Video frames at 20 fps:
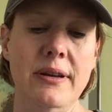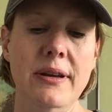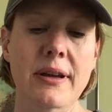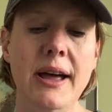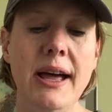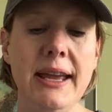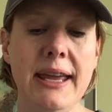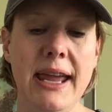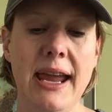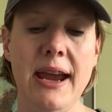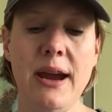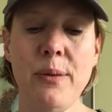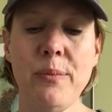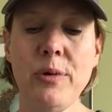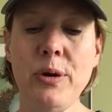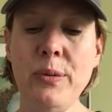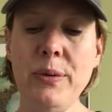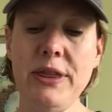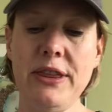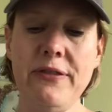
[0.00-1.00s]
A camera
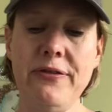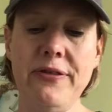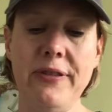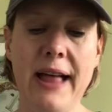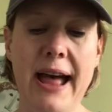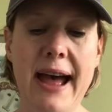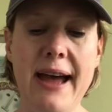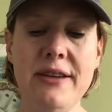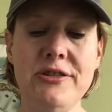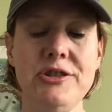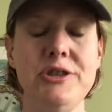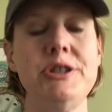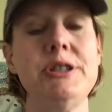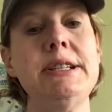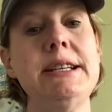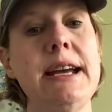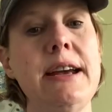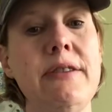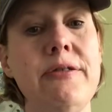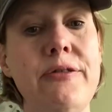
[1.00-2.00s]
with a flash to
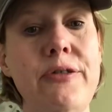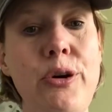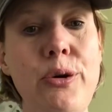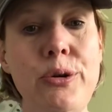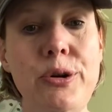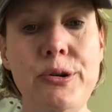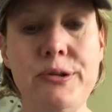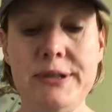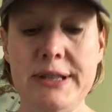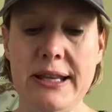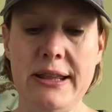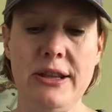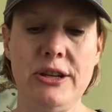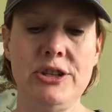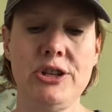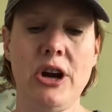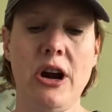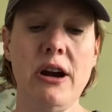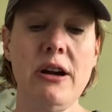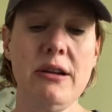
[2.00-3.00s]
take photos in the
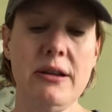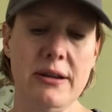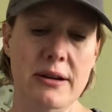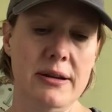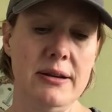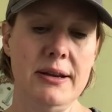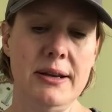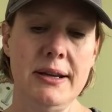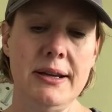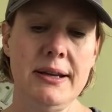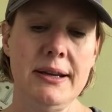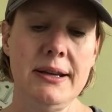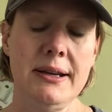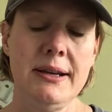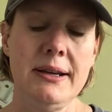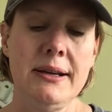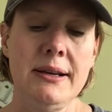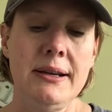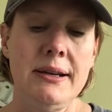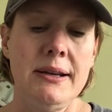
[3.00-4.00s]
dark,
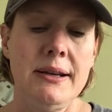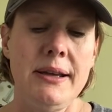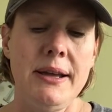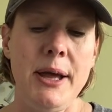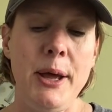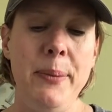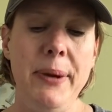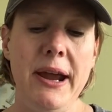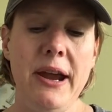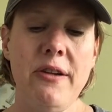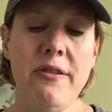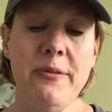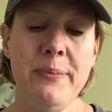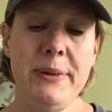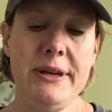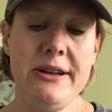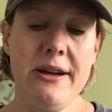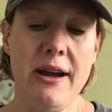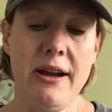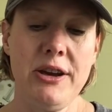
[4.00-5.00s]
a pair of
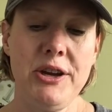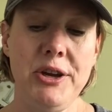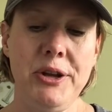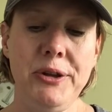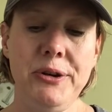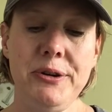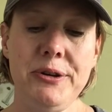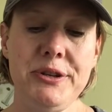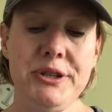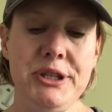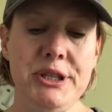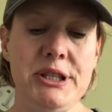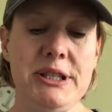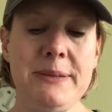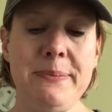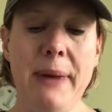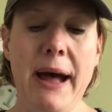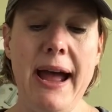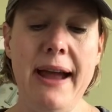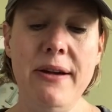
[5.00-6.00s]
binoculars to
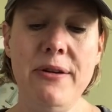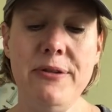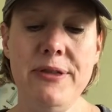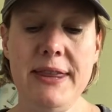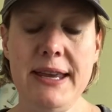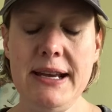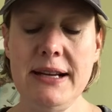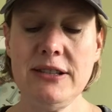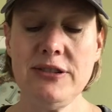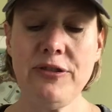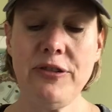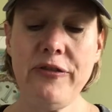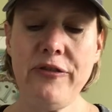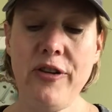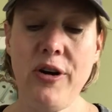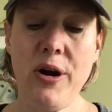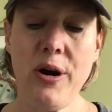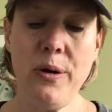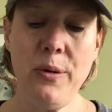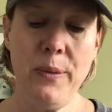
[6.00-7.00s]
spy on things from
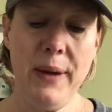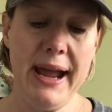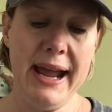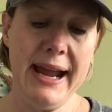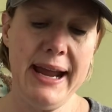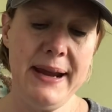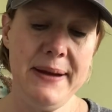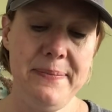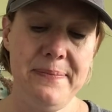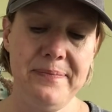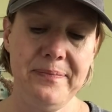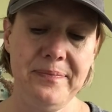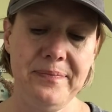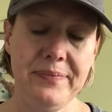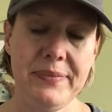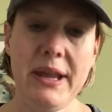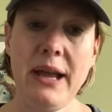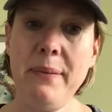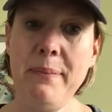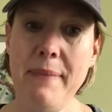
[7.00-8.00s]
far away,
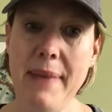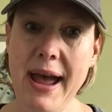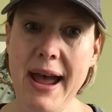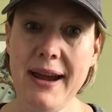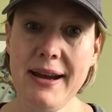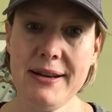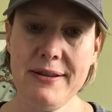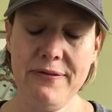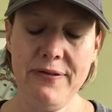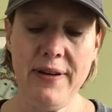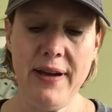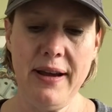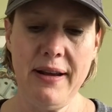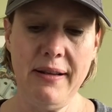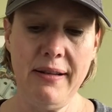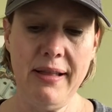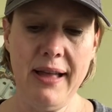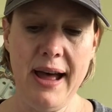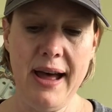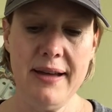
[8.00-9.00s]
a magnifying
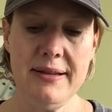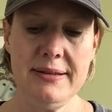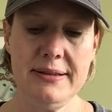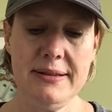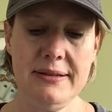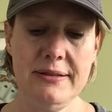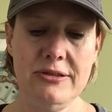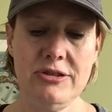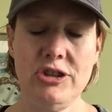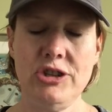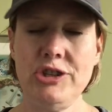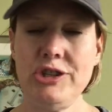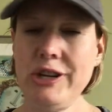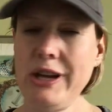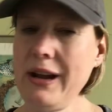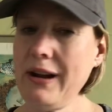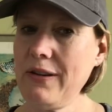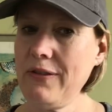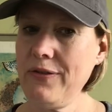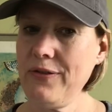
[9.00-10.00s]
glass to
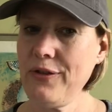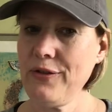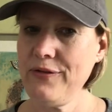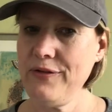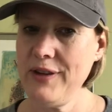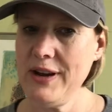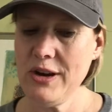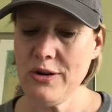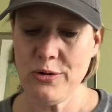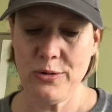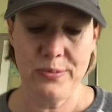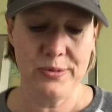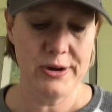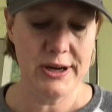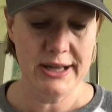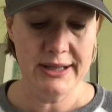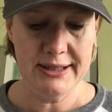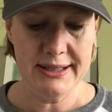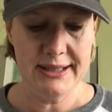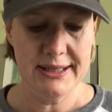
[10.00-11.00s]
check for
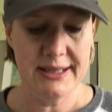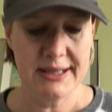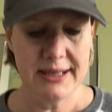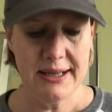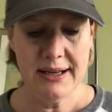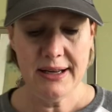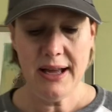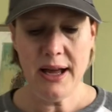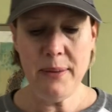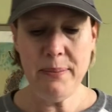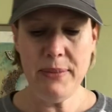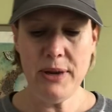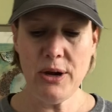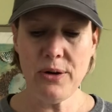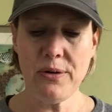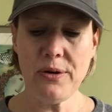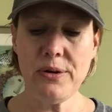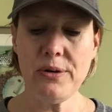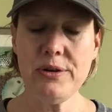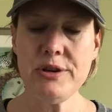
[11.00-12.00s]
fingerprints, a
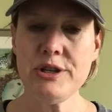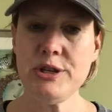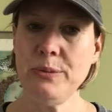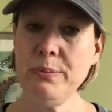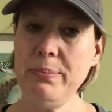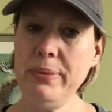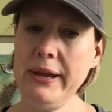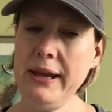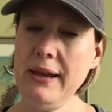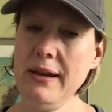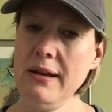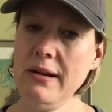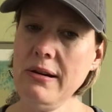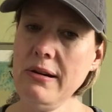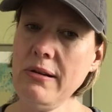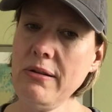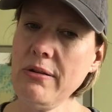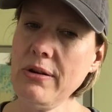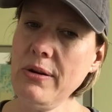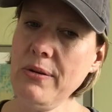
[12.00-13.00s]
mirror to
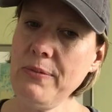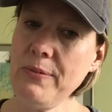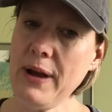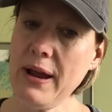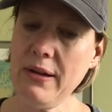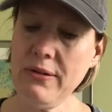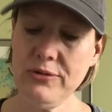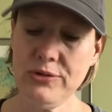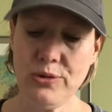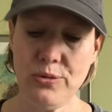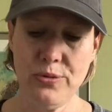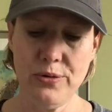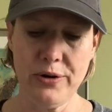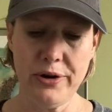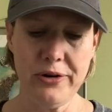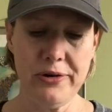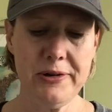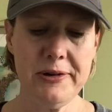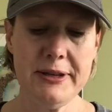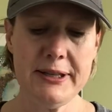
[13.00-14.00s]
peer around
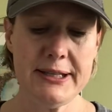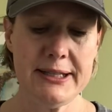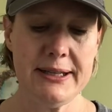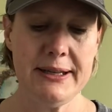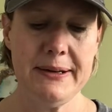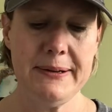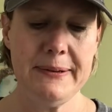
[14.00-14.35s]
corners,